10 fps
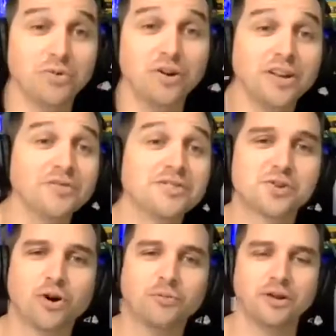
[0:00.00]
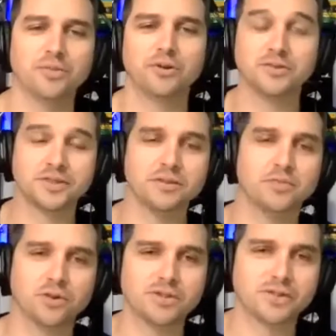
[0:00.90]
not even just corporate, but also
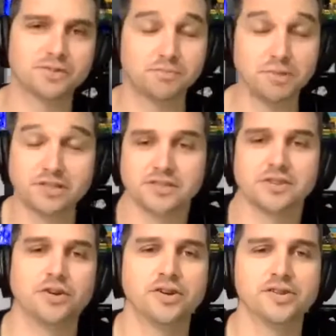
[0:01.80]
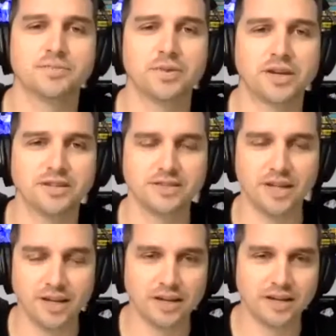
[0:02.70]
more just business owners, because
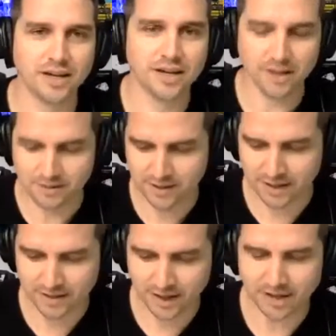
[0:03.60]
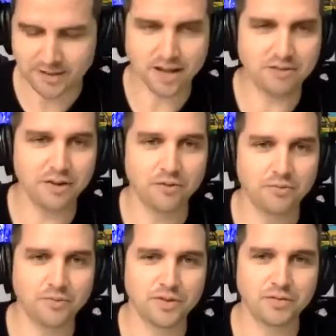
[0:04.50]
they can then identify
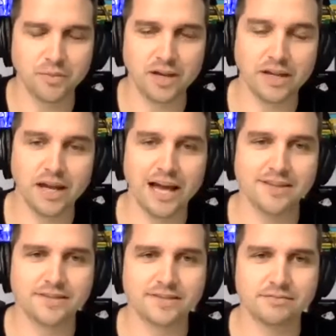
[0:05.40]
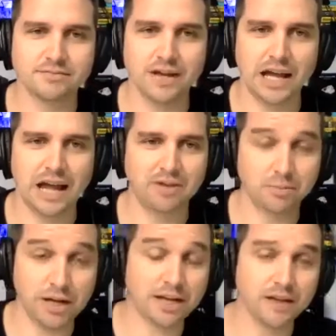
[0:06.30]
with me as having
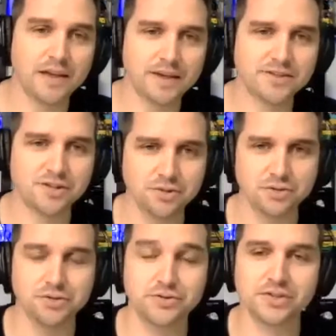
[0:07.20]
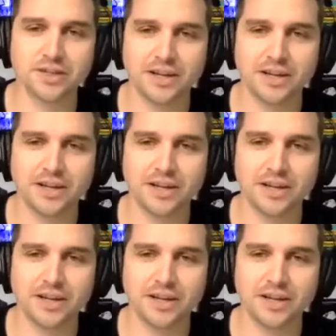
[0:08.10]
been in their shoes